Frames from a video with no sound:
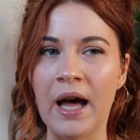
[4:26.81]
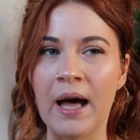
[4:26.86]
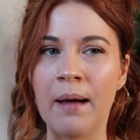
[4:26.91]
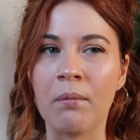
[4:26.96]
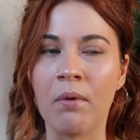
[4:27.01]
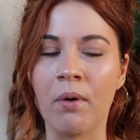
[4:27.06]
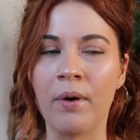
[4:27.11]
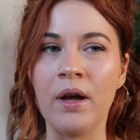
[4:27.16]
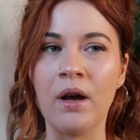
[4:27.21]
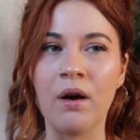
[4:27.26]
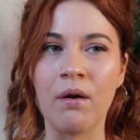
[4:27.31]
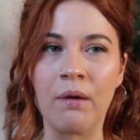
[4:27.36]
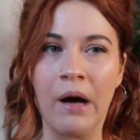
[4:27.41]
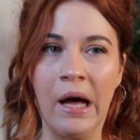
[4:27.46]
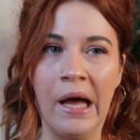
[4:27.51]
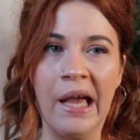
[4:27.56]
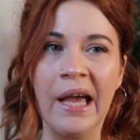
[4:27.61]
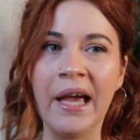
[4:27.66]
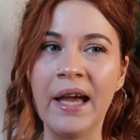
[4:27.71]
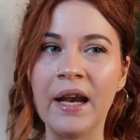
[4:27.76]
am quite
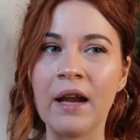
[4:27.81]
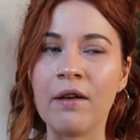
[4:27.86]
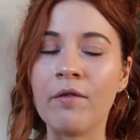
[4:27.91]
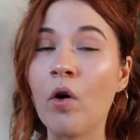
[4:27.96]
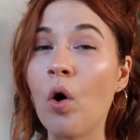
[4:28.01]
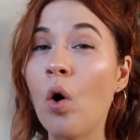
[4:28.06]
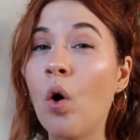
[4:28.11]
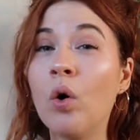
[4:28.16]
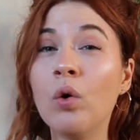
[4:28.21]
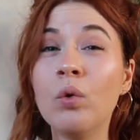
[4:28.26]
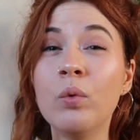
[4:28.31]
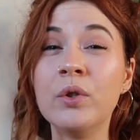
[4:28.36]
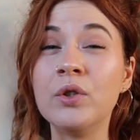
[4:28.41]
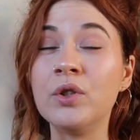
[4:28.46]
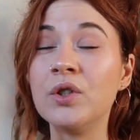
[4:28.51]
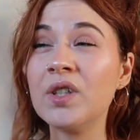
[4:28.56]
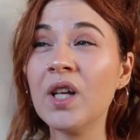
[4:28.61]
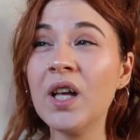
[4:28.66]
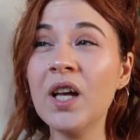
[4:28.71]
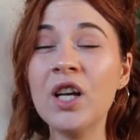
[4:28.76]
quiet and I've
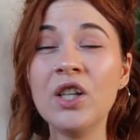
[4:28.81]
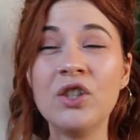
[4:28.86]
always